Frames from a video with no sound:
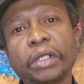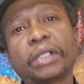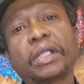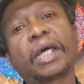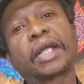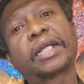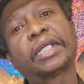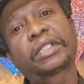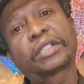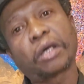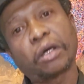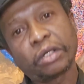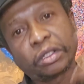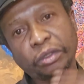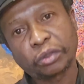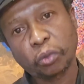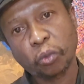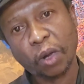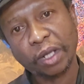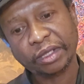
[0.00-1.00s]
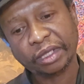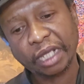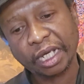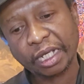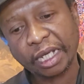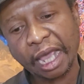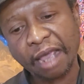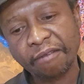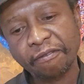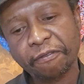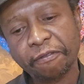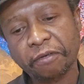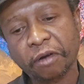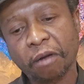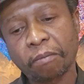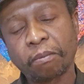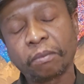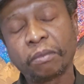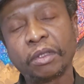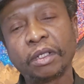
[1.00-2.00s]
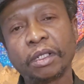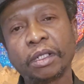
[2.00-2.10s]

They return into what they came from.